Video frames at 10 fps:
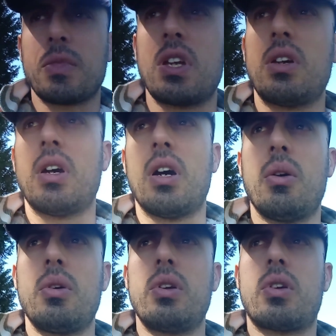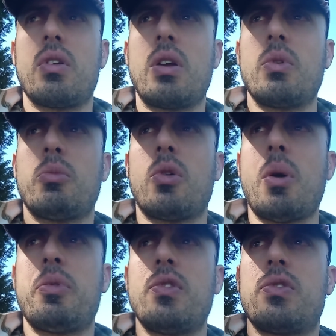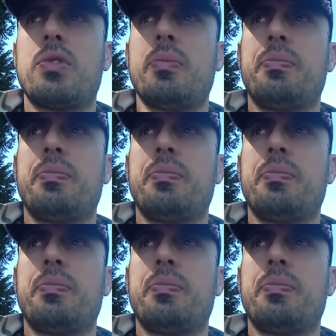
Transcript: Ukraine with more weapons,